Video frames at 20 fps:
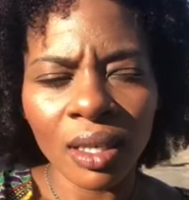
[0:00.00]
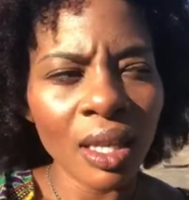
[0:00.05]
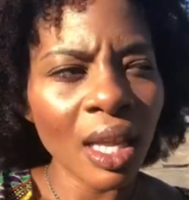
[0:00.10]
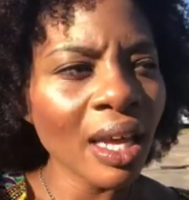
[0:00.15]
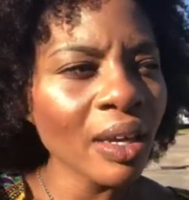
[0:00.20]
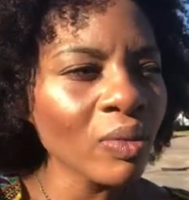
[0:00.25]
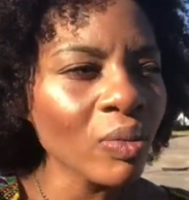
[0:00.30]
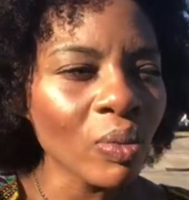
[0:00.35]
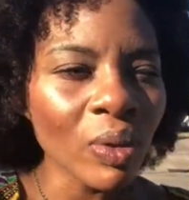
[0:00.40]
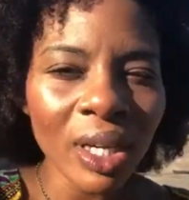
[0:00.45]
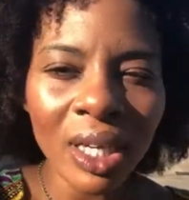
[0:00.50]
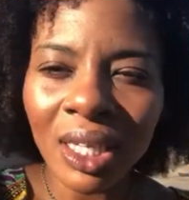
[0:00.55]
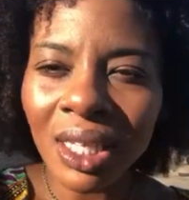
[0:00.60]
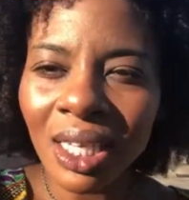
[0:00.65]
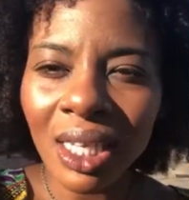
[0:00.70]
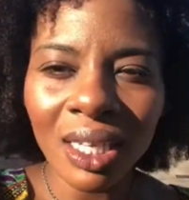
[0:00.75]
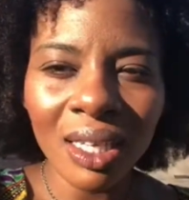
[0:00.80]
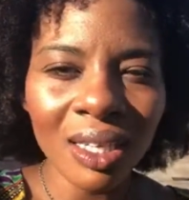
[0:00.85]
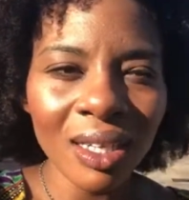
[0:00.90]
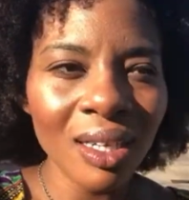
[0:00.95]
Like,
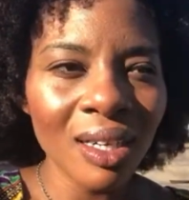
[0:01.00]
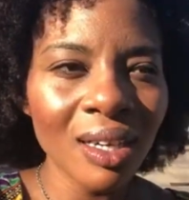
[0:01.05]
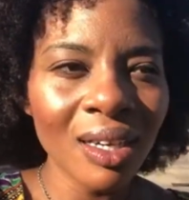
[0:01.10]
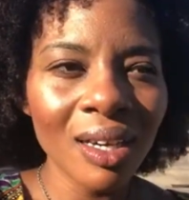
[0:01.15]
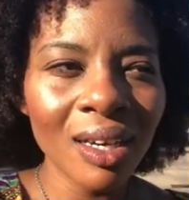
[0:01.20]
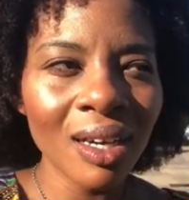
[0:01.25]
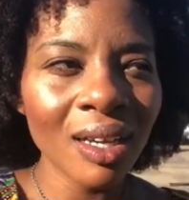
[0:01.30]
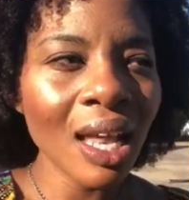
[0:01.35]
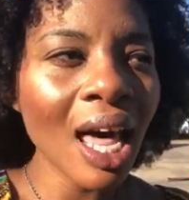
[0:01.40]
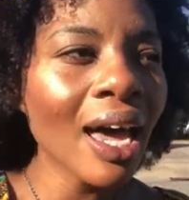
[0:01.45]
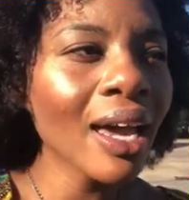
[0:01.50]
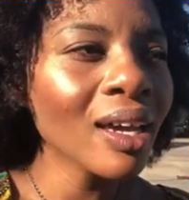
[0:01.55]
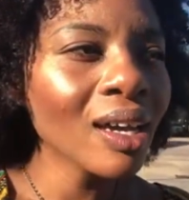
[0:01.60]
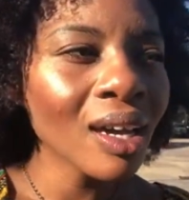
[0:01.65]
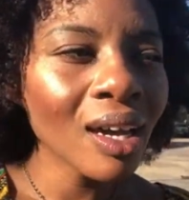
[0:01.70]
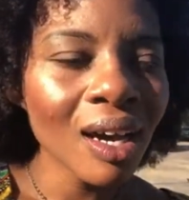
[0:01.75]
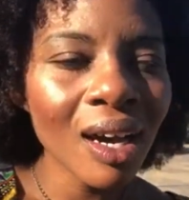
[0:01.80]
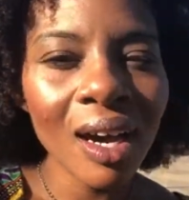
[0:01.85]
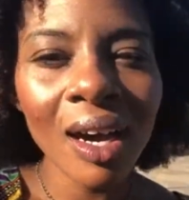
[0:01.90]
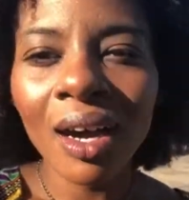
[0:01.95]
really? Like,
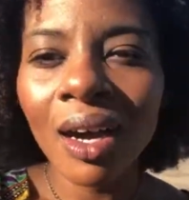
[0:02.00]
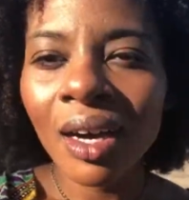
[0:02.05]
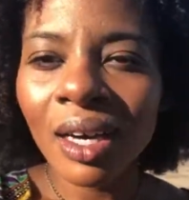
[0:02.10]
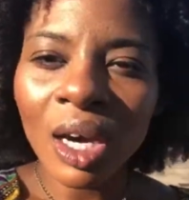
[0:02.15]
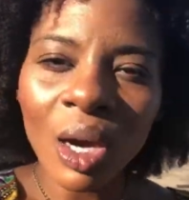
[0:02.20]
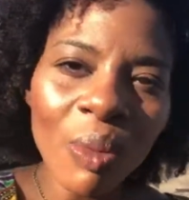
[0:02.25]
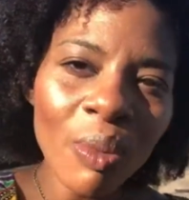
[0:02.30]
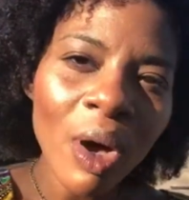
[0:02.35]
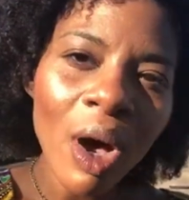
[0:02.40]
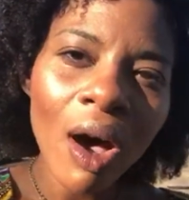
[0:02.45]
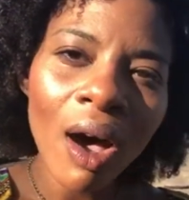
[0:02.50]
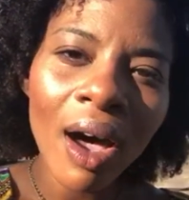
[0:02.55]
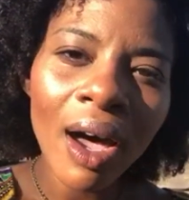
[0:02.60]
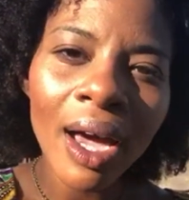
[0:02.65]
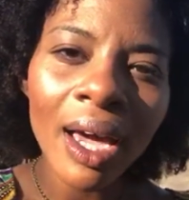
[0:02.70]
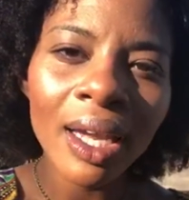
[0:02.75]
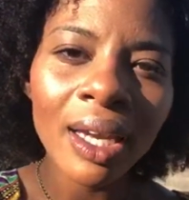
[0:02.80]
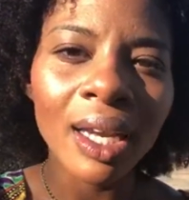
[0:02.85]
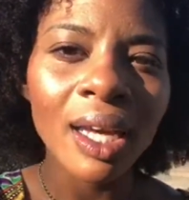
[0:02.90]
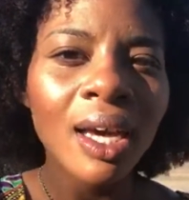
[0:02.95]
come
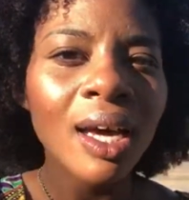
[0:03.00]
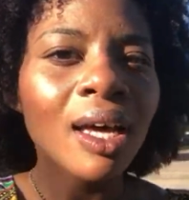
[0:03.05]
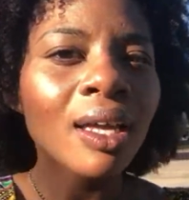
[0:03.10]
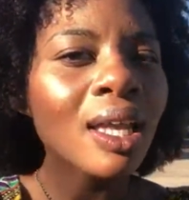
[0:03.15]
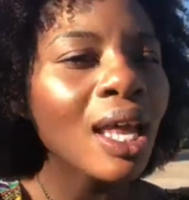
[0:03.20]
on.